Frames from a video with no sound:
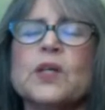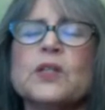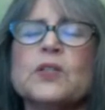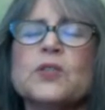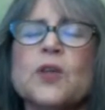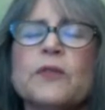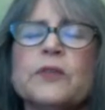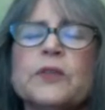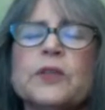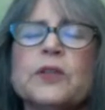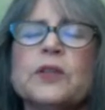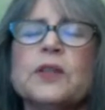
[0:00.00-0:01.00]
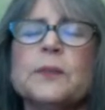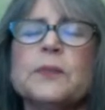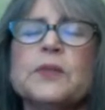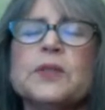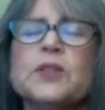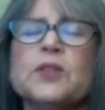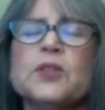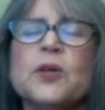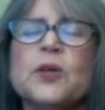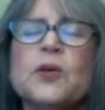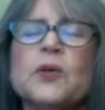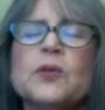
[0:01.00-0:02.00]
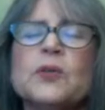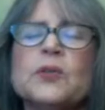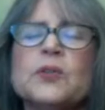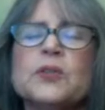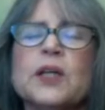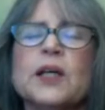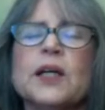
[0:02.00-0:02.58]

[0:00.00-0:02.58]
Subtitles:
soften your lips and your nose,